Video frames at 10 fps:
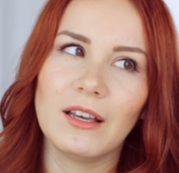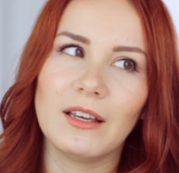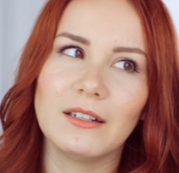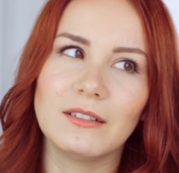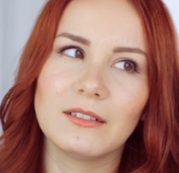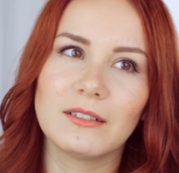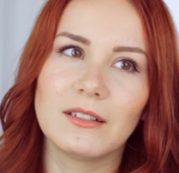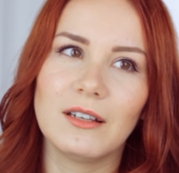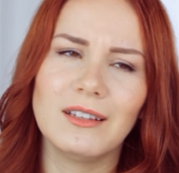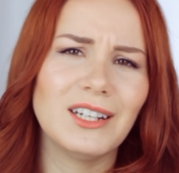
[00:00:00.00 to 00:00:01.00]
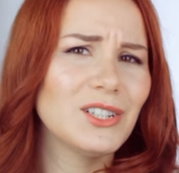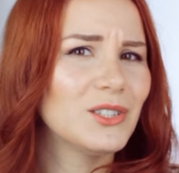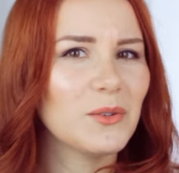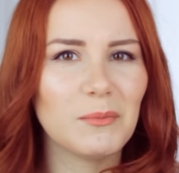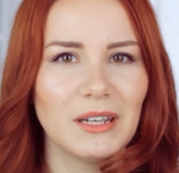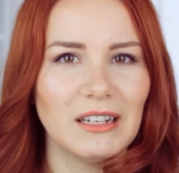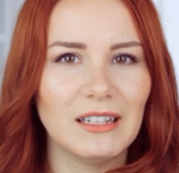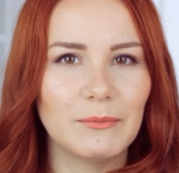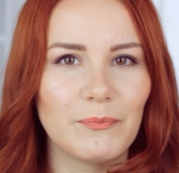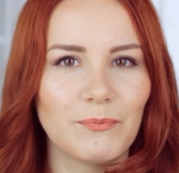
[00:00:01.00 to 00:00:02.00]
and there's so
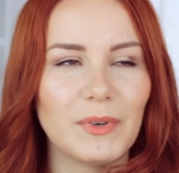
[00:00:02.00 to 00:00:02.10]
many,